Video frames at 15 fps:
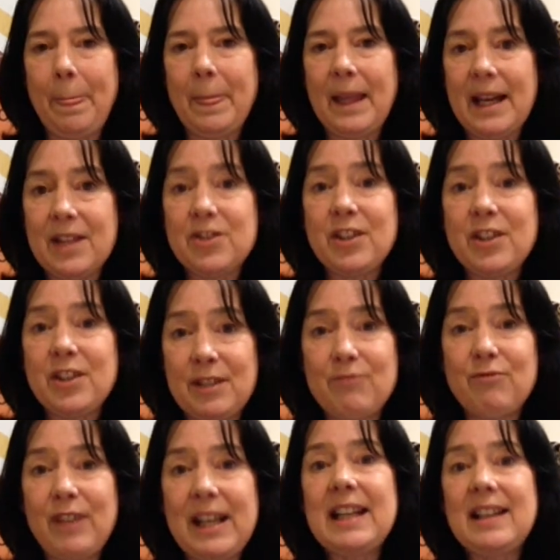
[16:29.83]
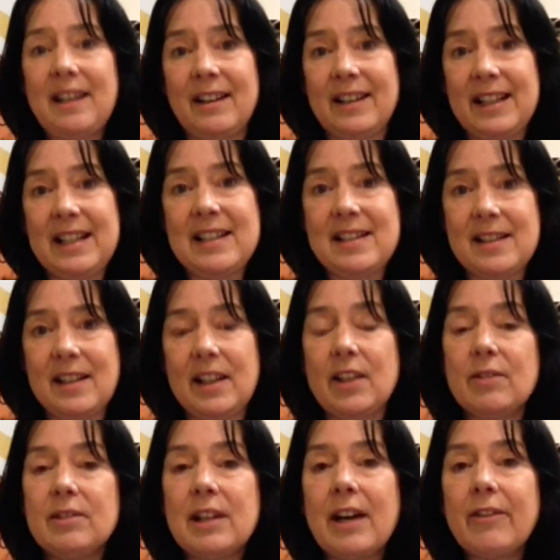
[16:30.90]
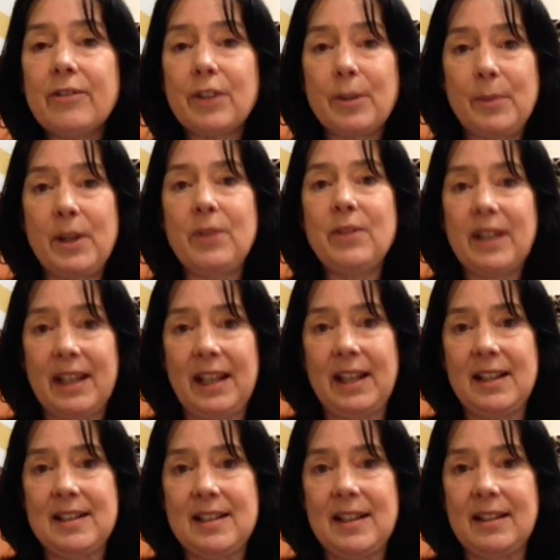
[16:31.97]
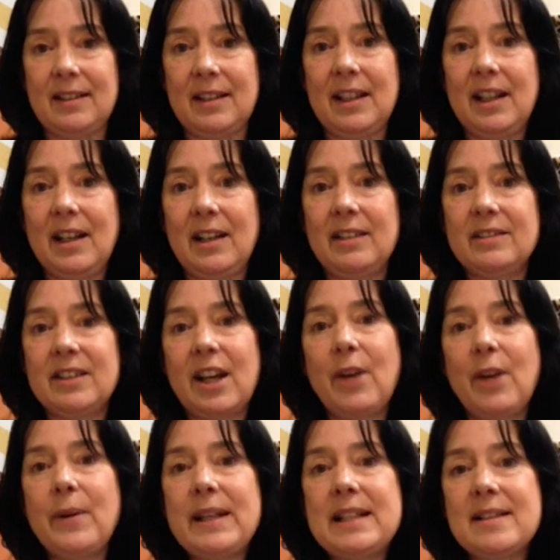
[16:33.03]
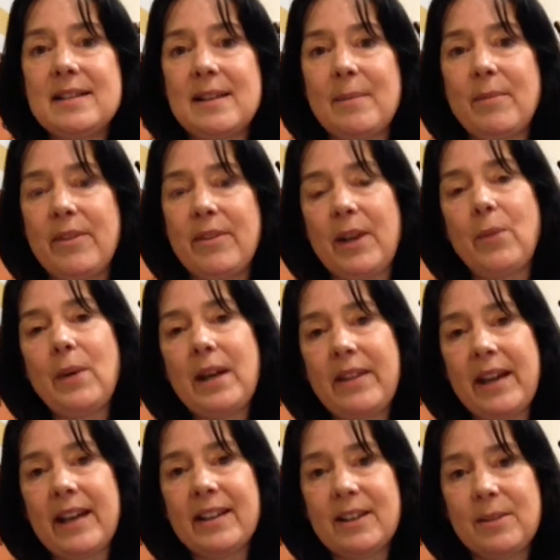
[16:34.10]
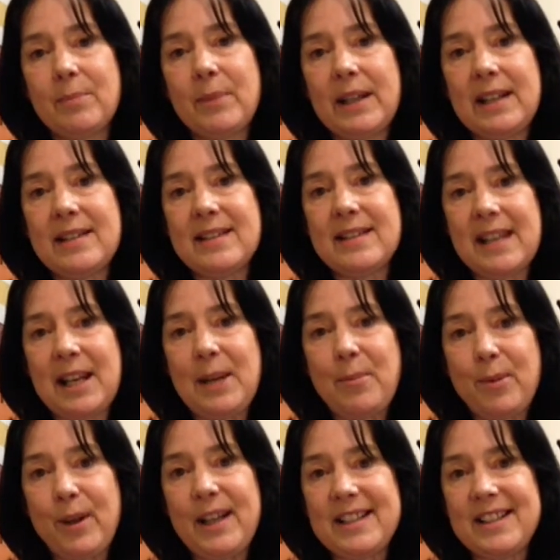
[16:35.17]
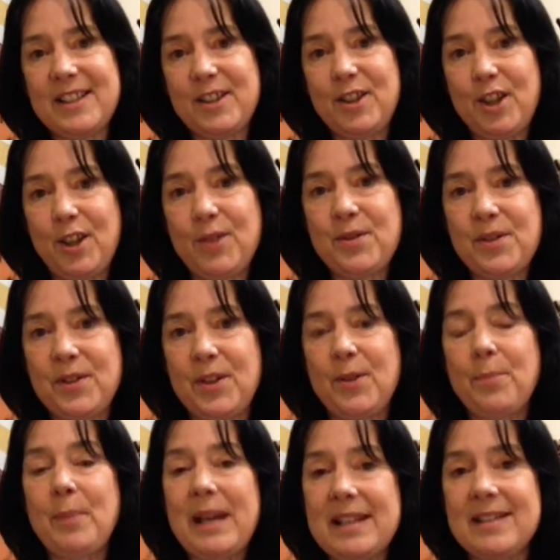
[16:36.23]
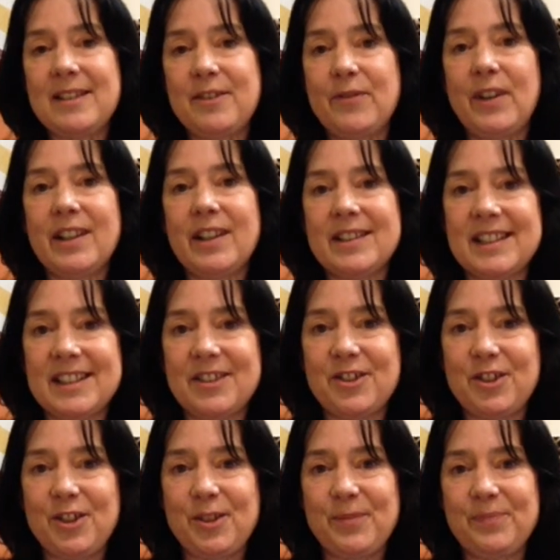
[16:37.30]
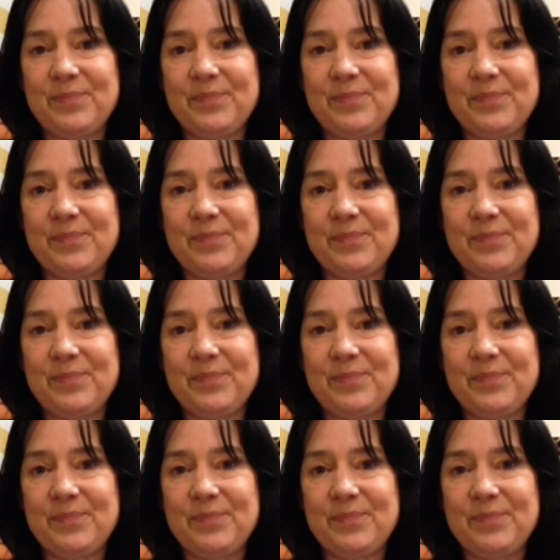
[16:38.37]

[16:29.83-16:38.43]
actually realize you love communicating and go into something where that can be celebrated and used to your best advantage.